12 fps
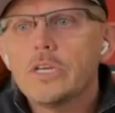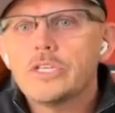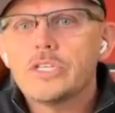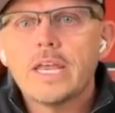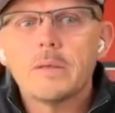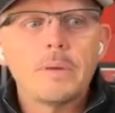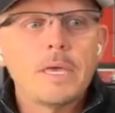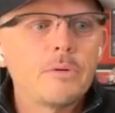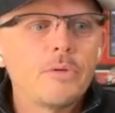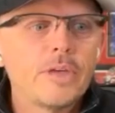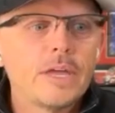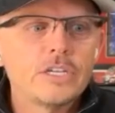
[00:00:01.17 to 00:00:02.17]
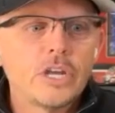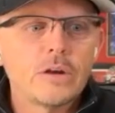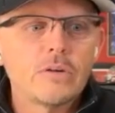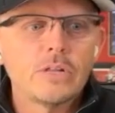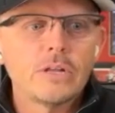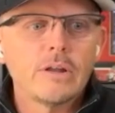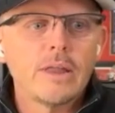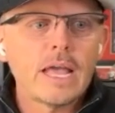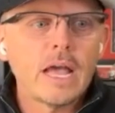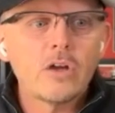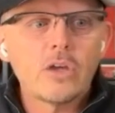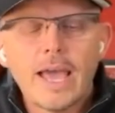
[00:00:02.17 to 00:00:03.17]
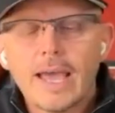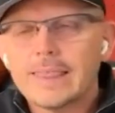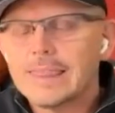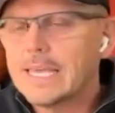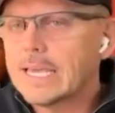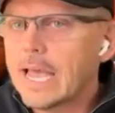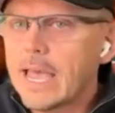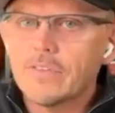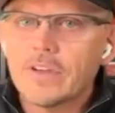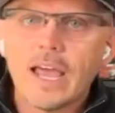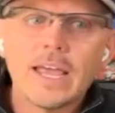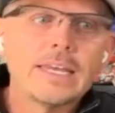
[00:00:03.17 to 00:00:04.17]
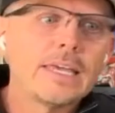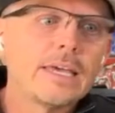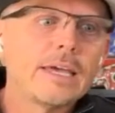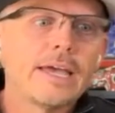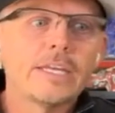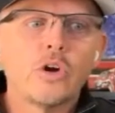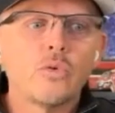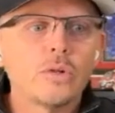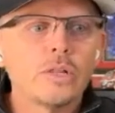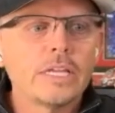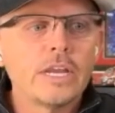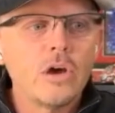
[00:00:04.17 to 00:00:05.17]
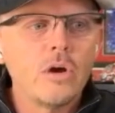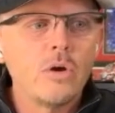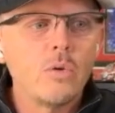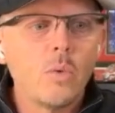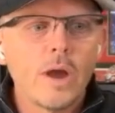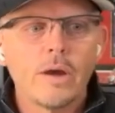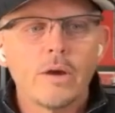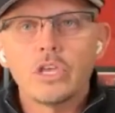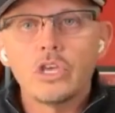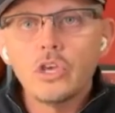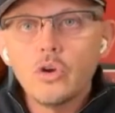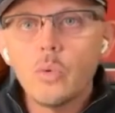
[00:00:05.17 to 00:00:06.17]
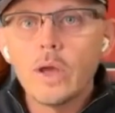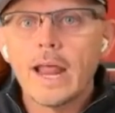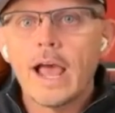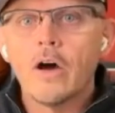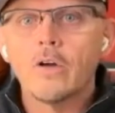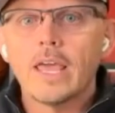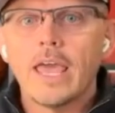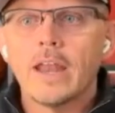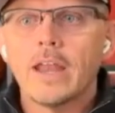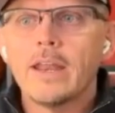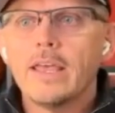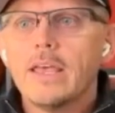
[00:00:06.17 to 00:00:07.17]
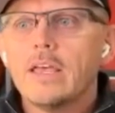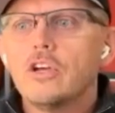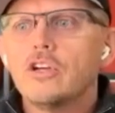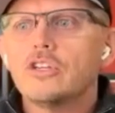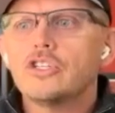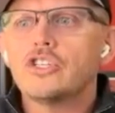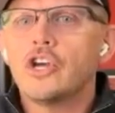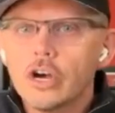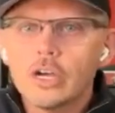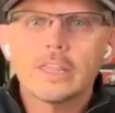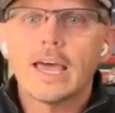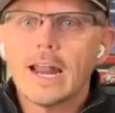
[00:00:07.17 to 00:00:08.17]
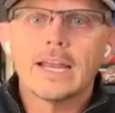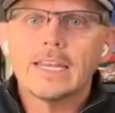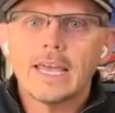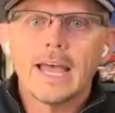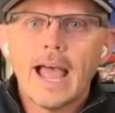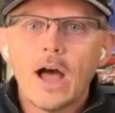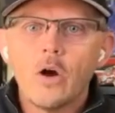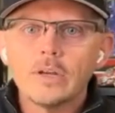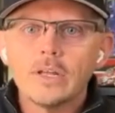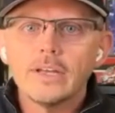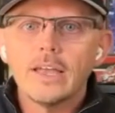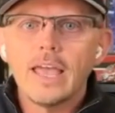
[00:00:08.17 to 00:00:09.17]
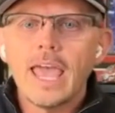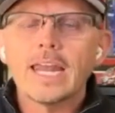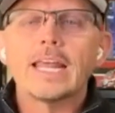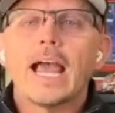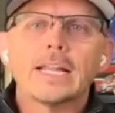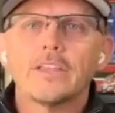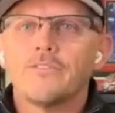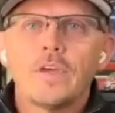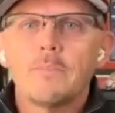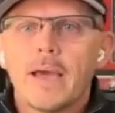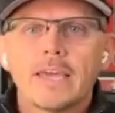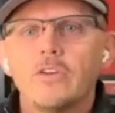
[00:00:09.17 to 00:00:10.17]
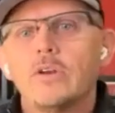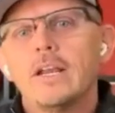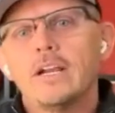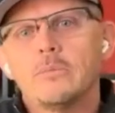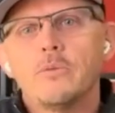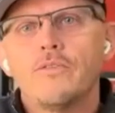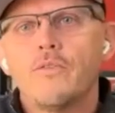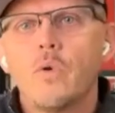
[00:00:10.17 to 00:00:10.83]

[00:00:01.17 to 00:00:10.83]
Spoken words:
do you say to people that generally are like, okay, I think I have an idea, I don't really know, where you went out and took that idea out and got the feedback you needed to move